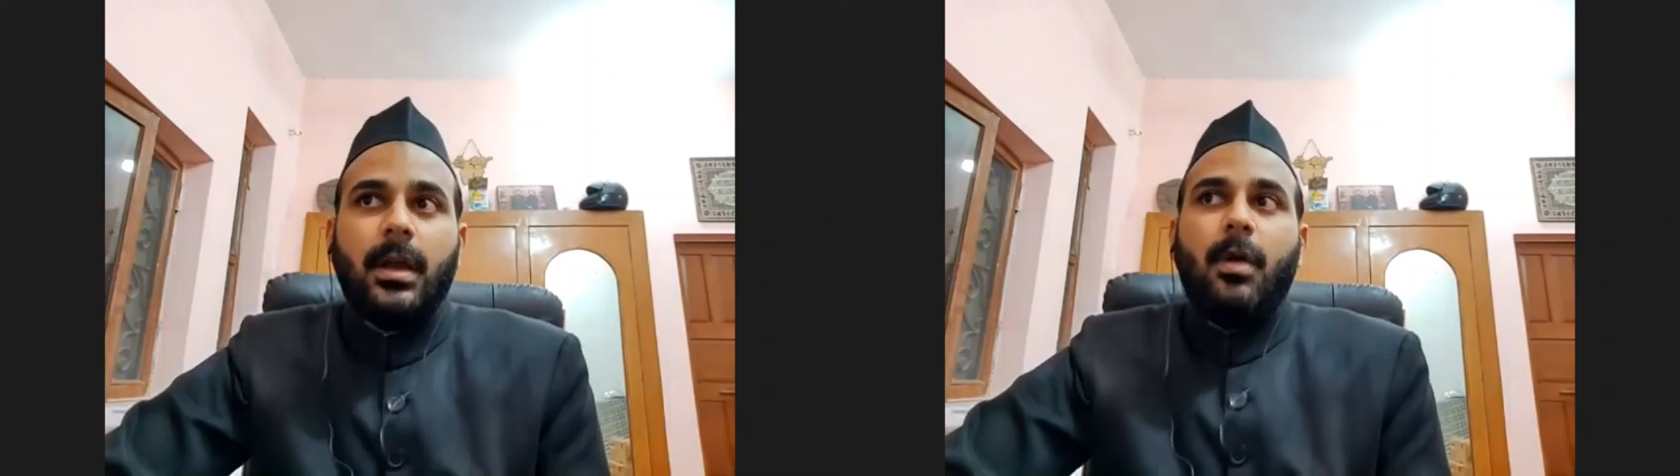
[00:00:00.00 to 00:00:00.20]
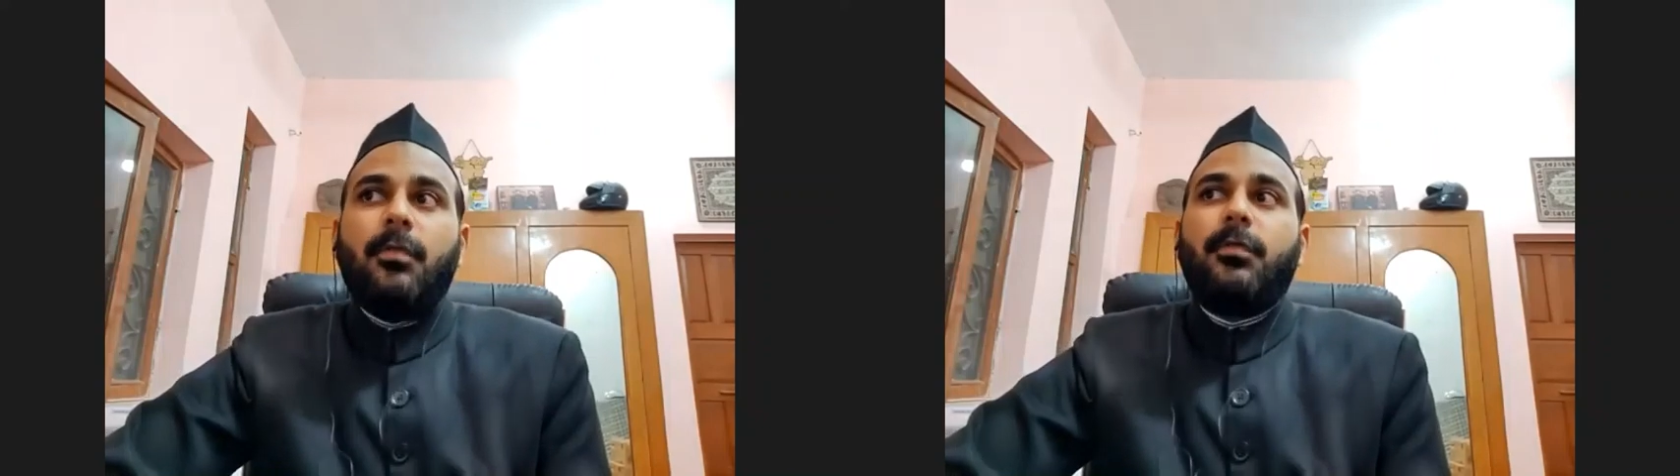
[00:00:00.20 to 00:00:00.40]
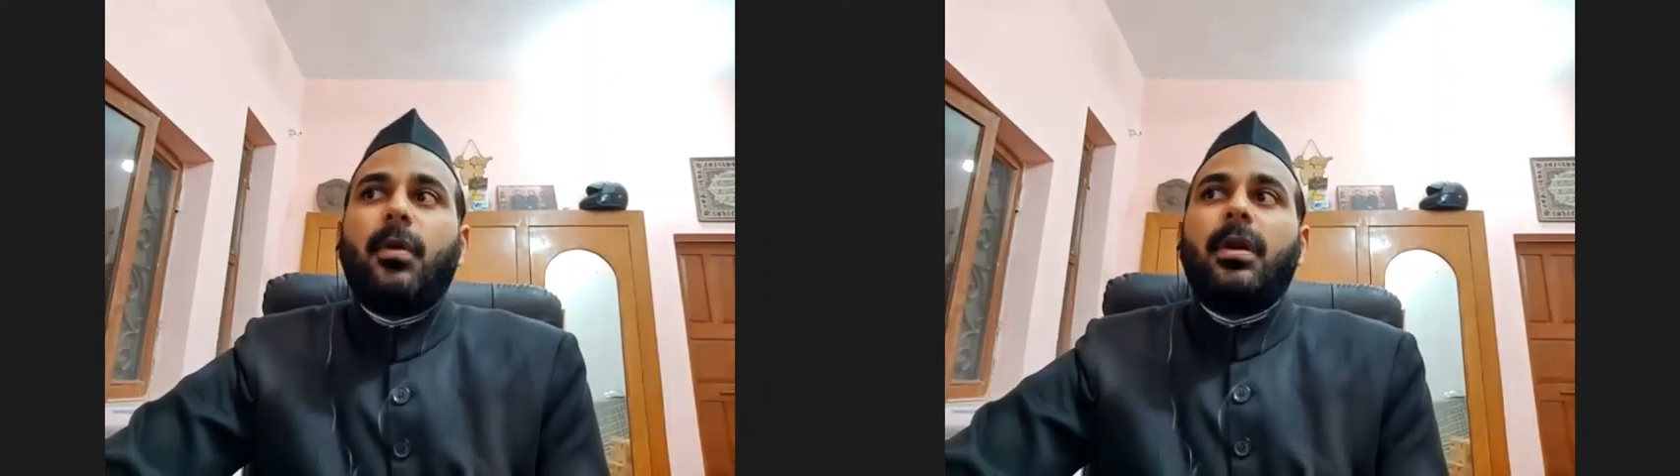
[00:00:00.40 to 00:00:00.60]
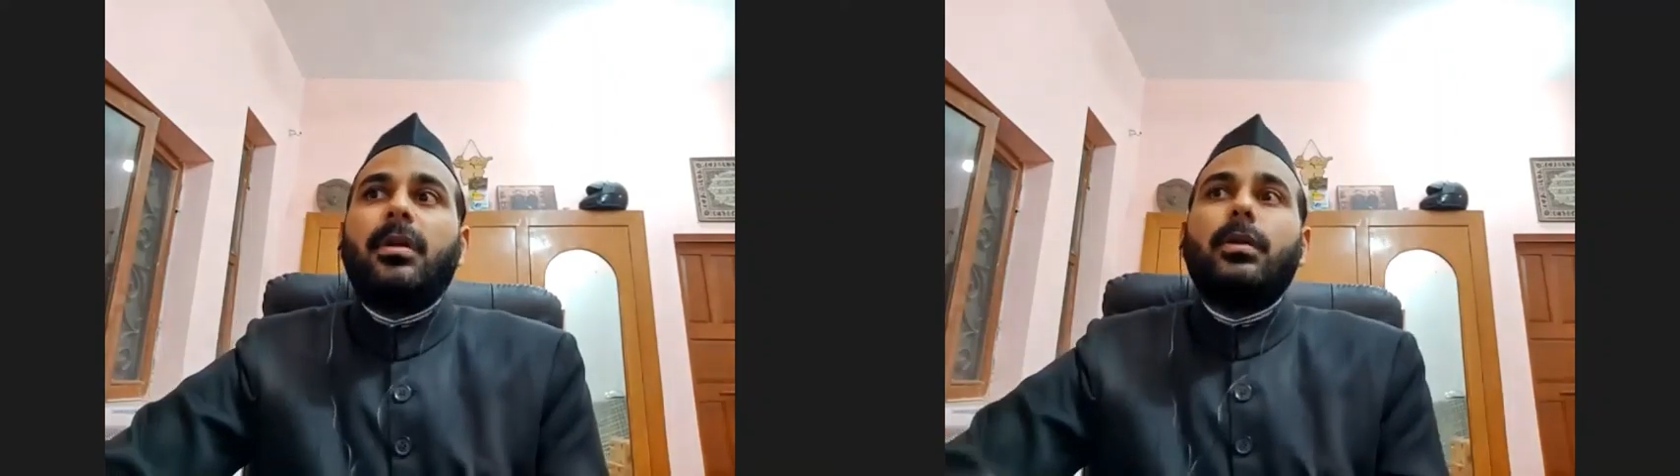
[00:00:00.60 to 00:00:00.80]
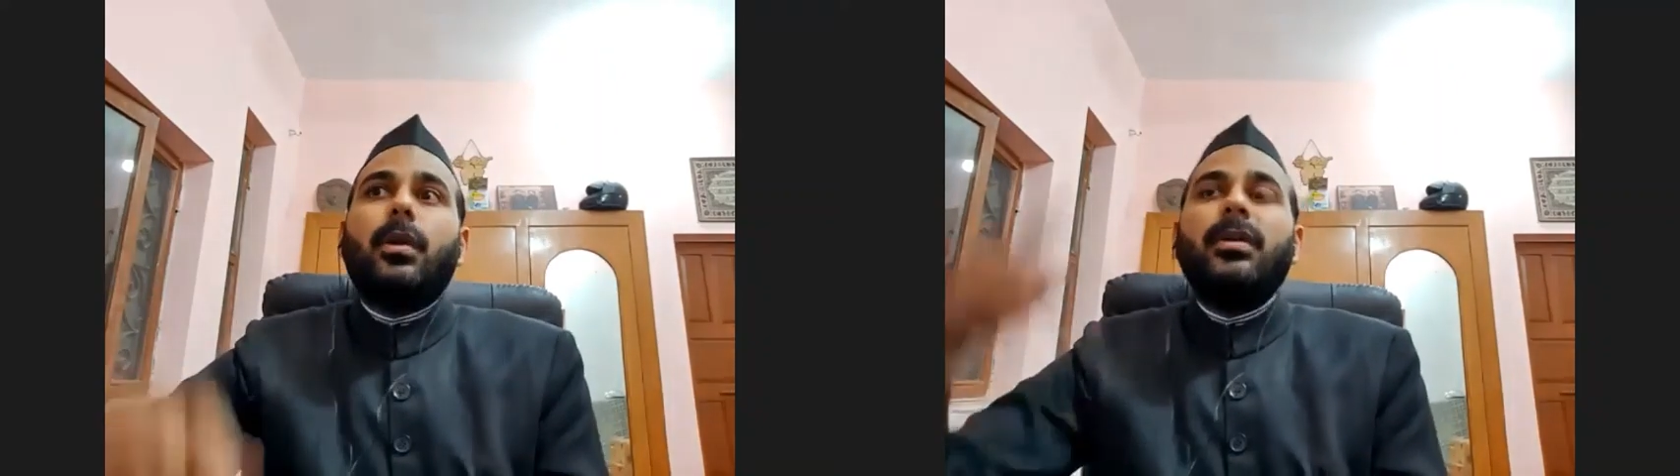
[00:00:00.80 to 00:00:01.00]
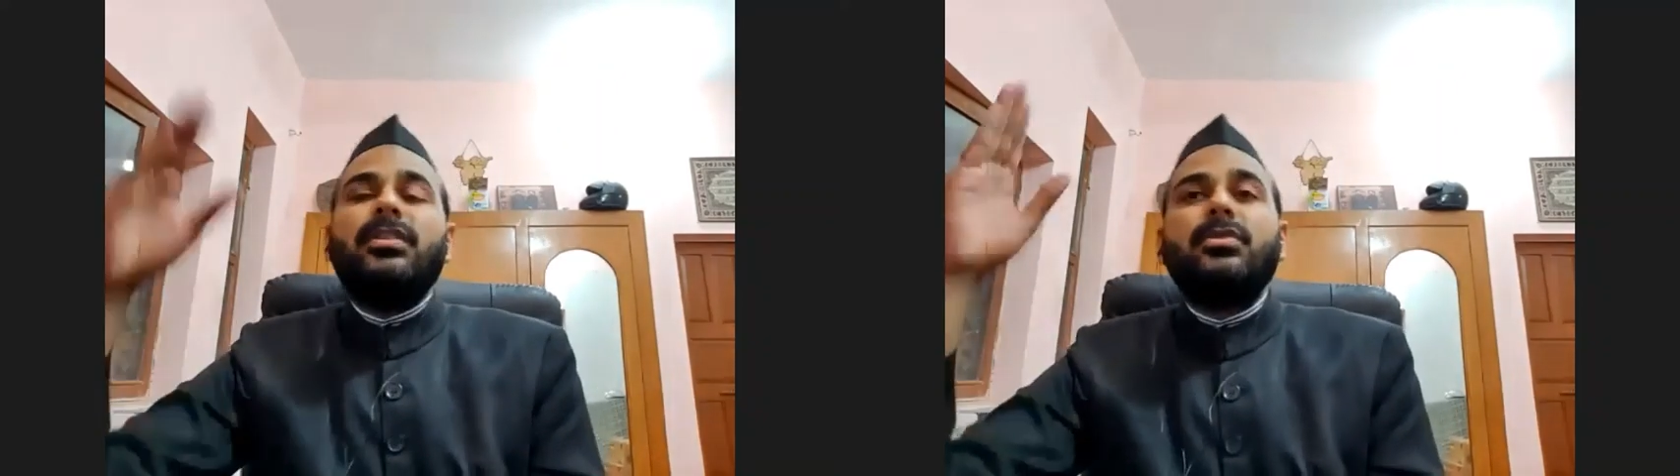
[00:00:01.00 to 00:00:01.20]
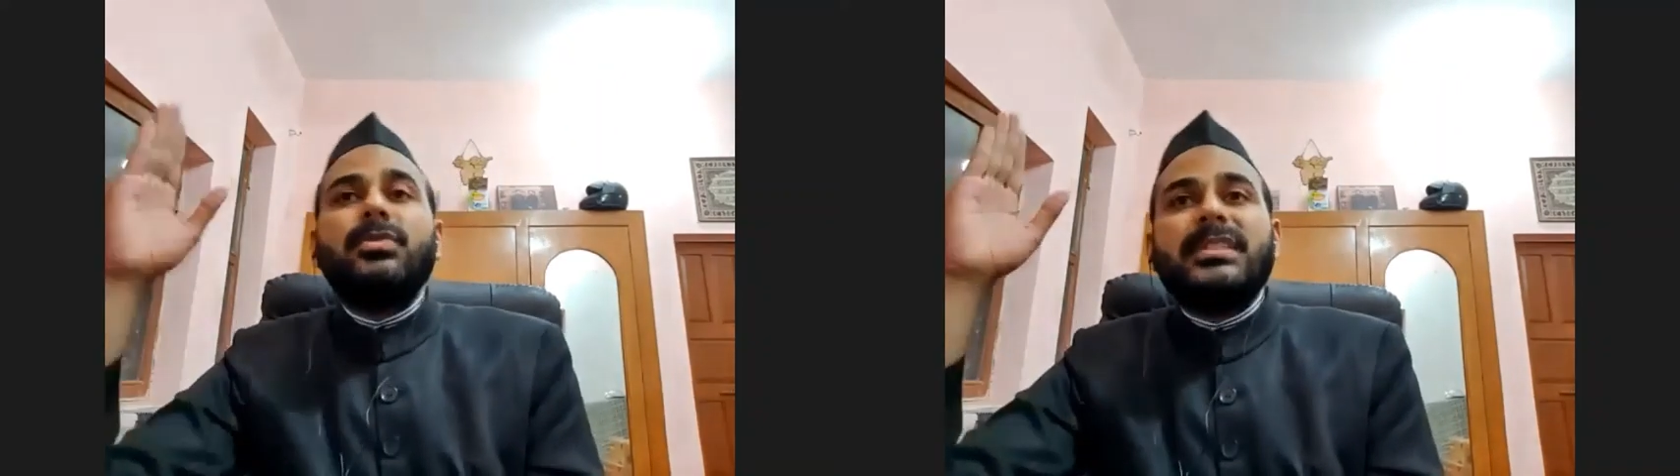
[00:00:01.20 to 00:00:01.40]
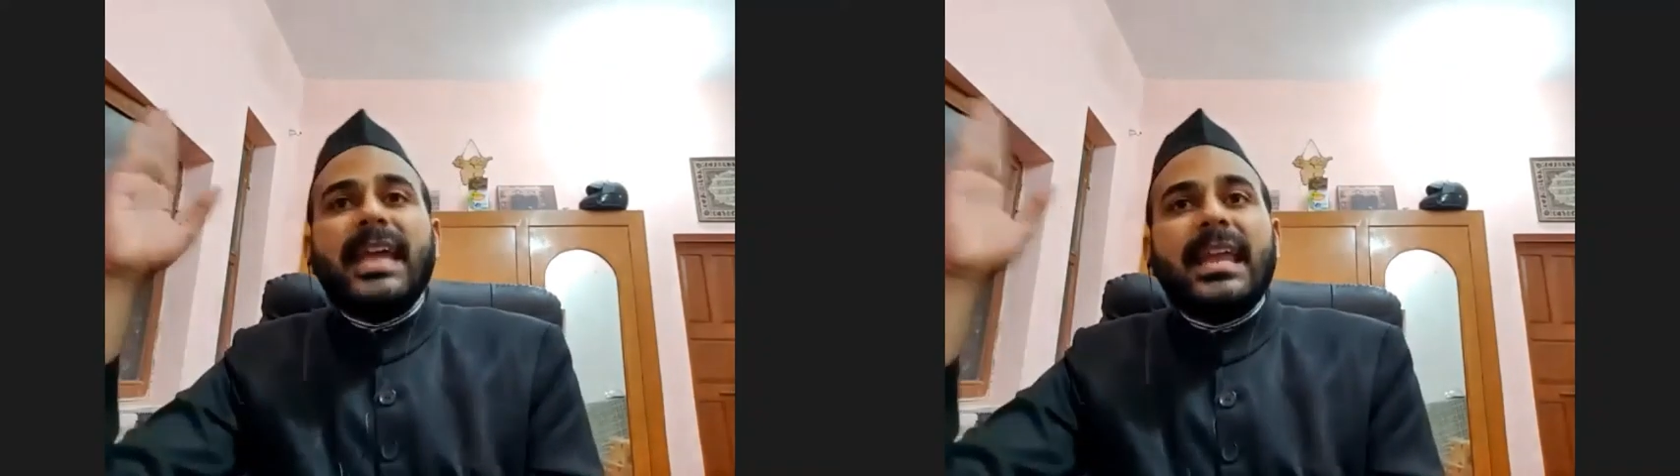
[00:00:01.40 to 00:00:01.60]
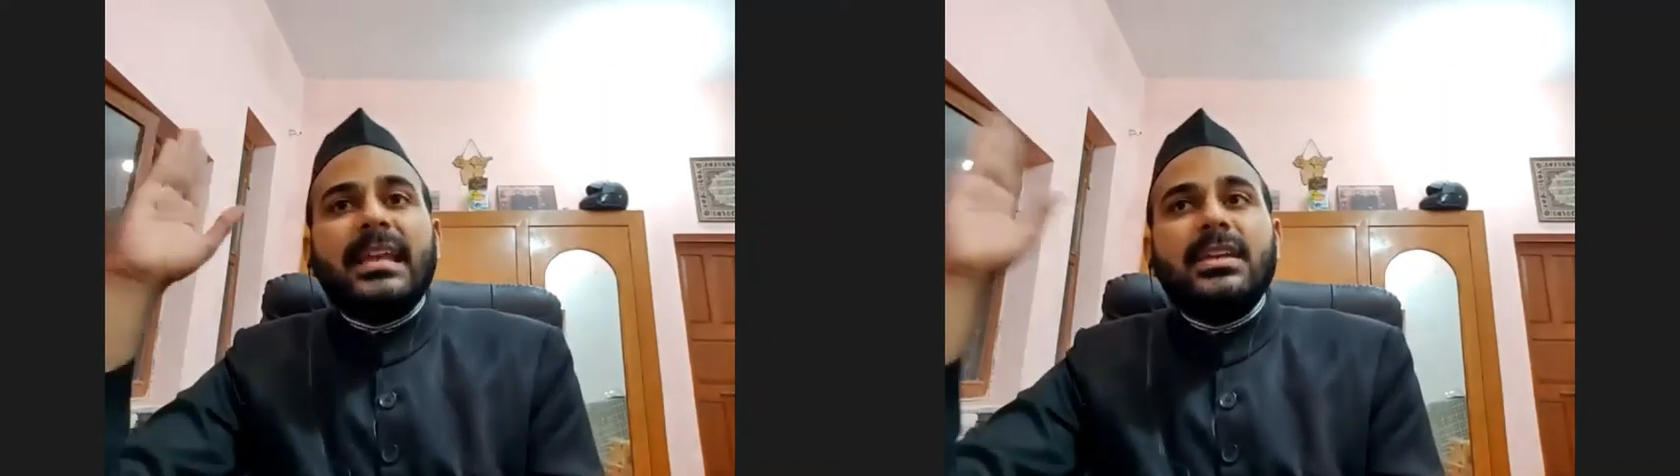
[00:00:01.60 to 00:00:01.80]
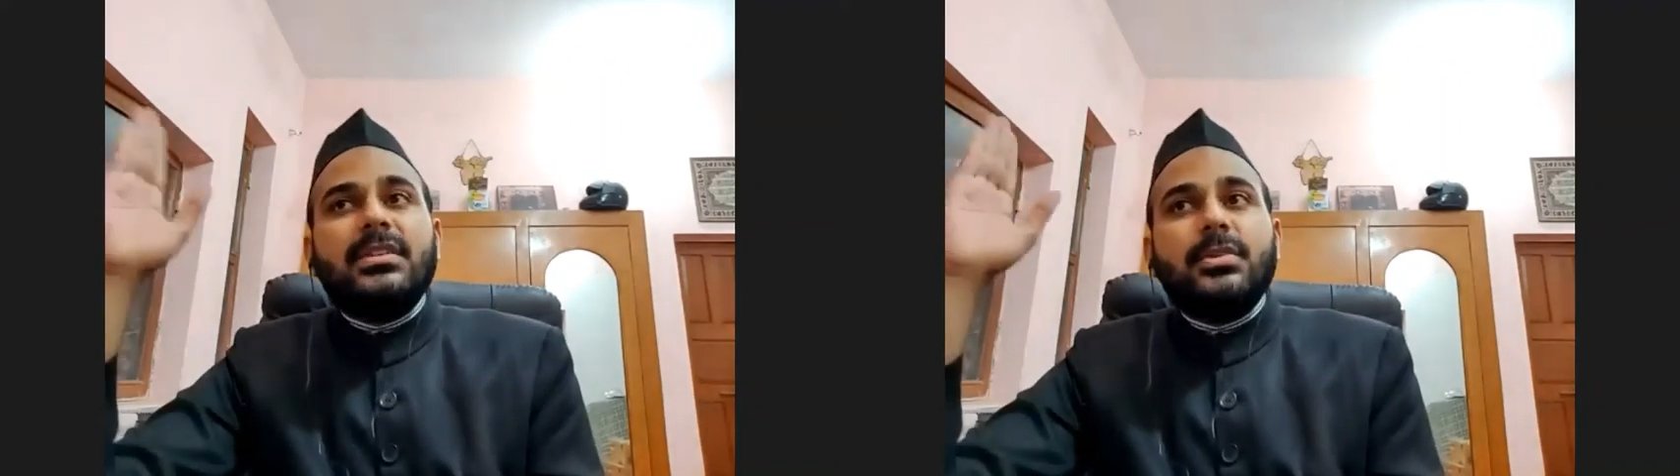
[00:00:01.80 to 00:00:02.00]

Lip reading: for close to 10